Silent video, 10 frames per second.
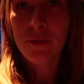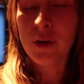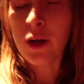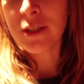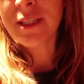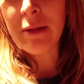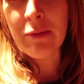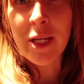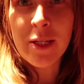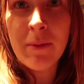for Darkness
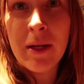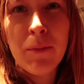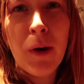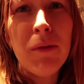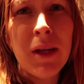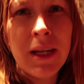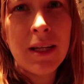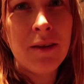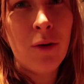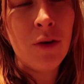Keeps Chasing Me. It
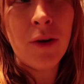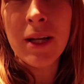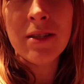probably already